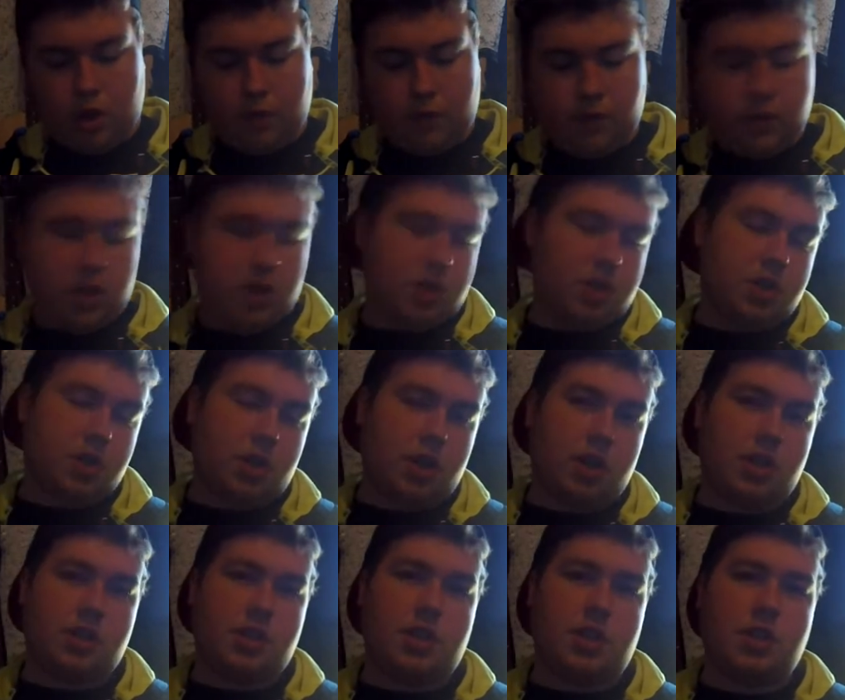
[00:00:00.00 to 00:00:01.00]
yes, like
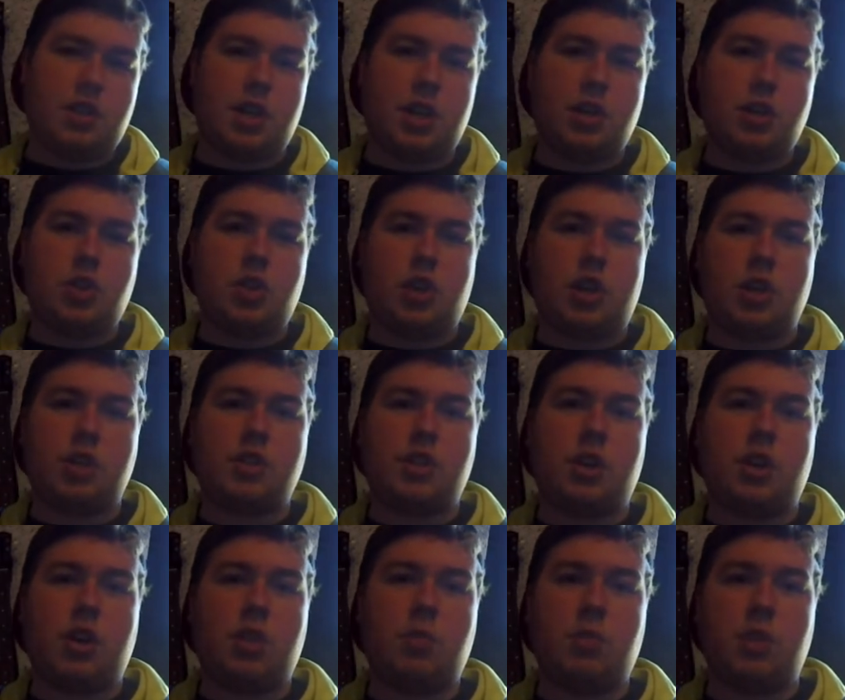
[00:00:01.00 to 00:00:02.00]
I said, 10 tracks. They
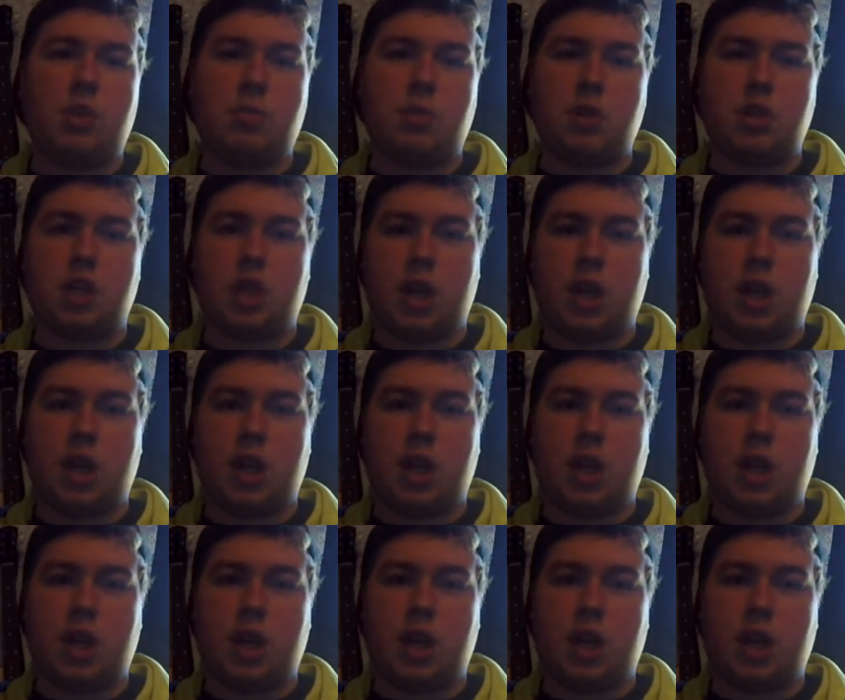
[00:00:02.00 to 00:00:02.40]
all pretty much